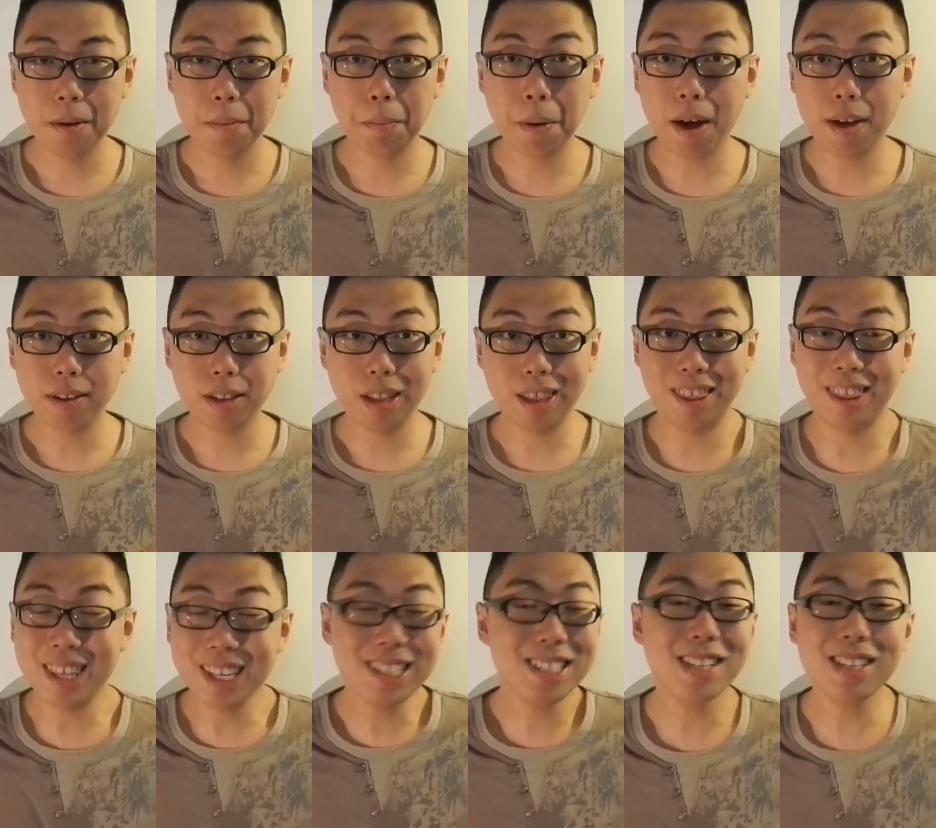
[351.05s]
but
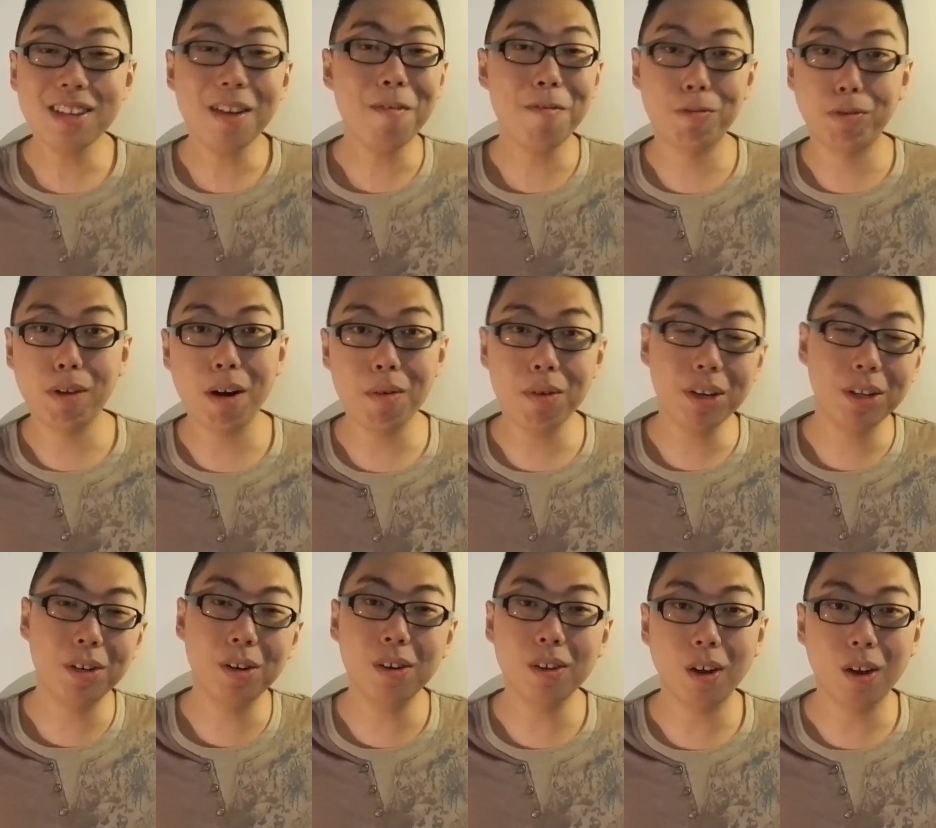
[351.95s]
this is a very
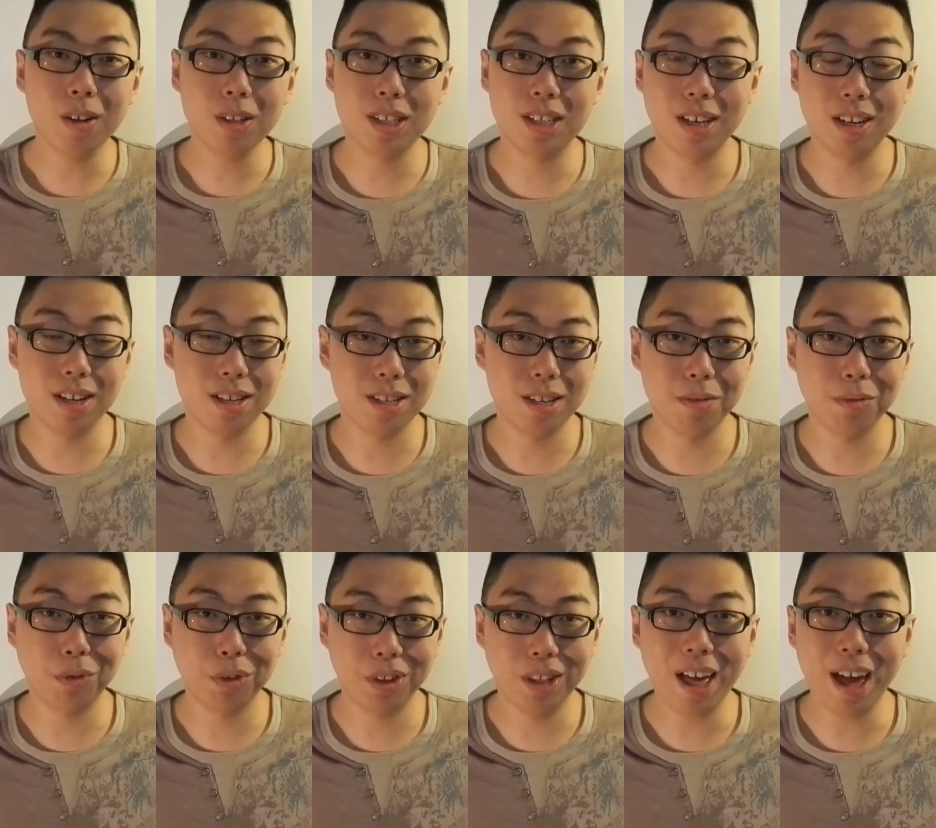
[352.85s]
good
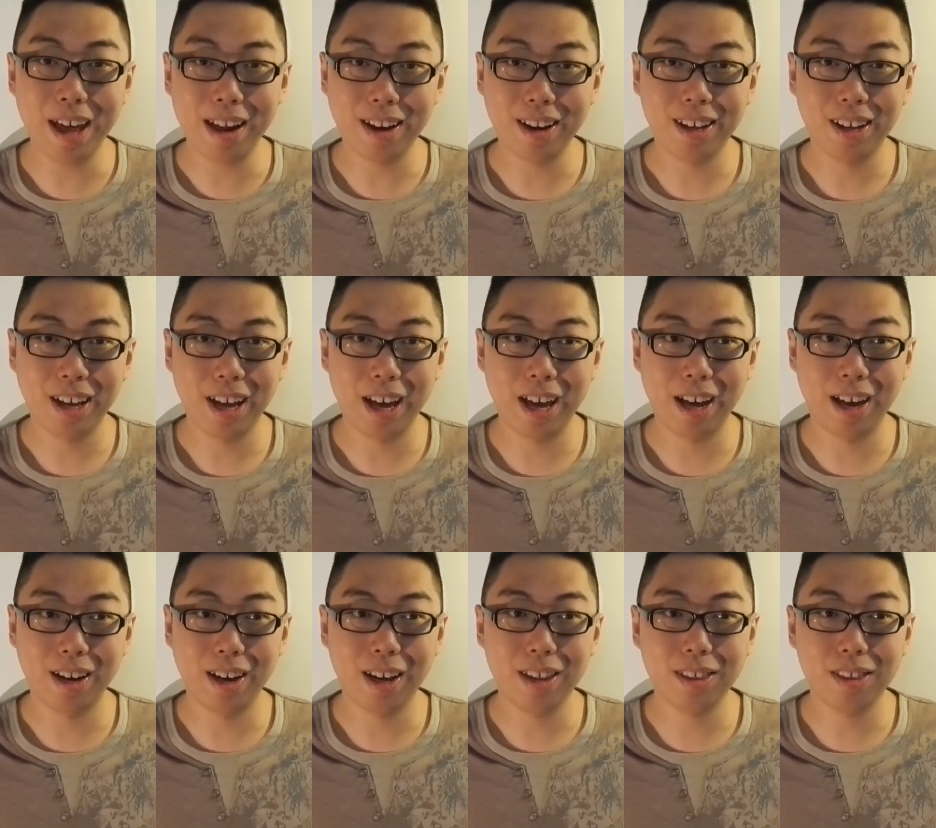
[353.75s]
alternative to that,
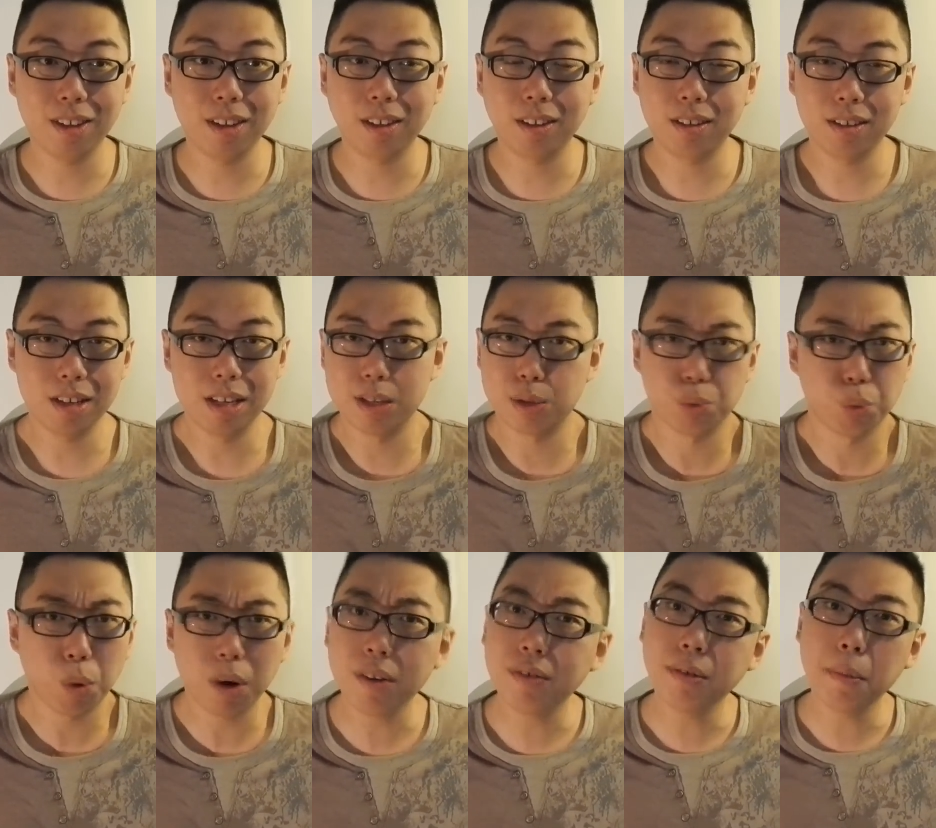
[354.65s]
and I think
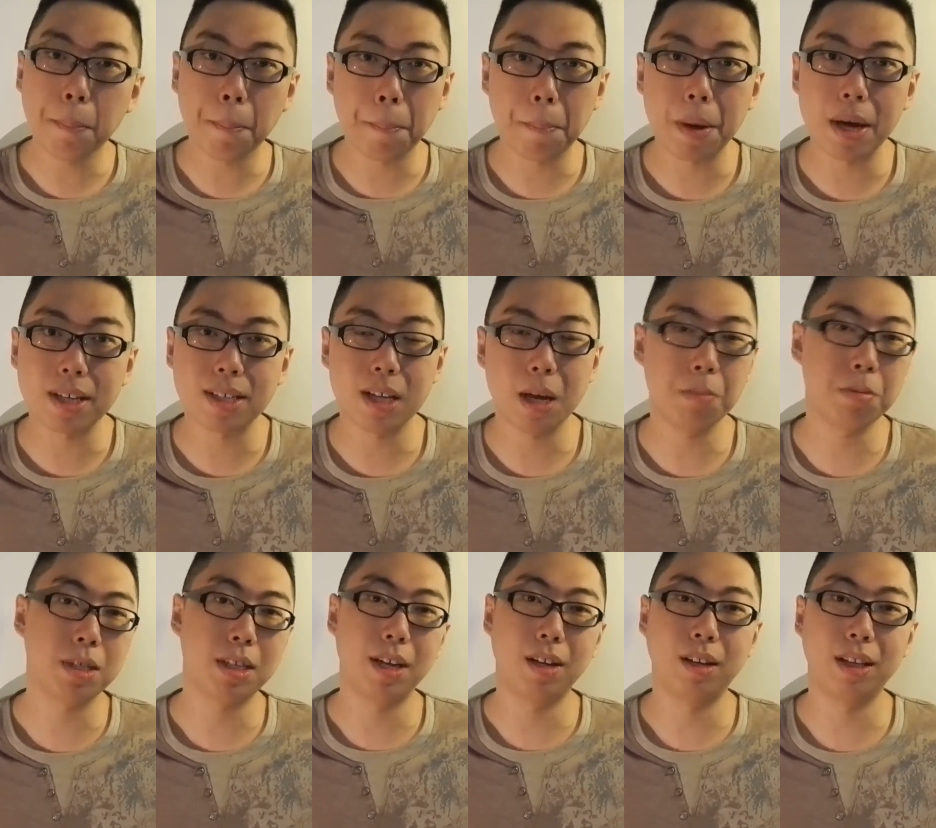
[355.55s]
is one of the best
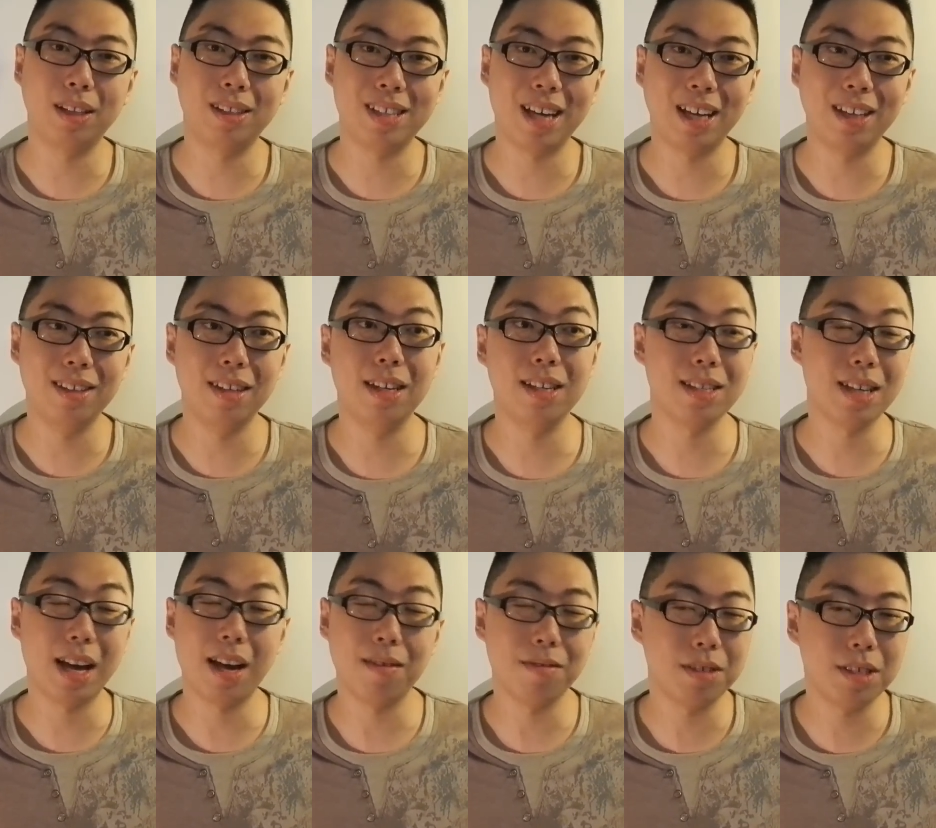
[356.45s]
upscaling
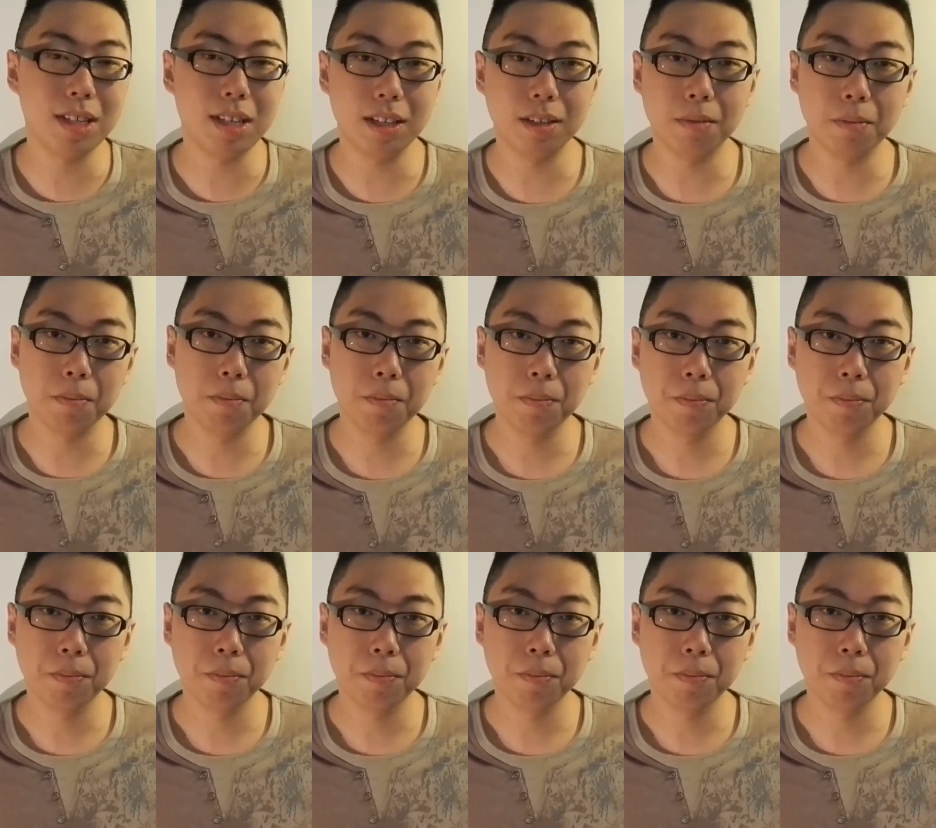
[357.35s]
techniques I have seen.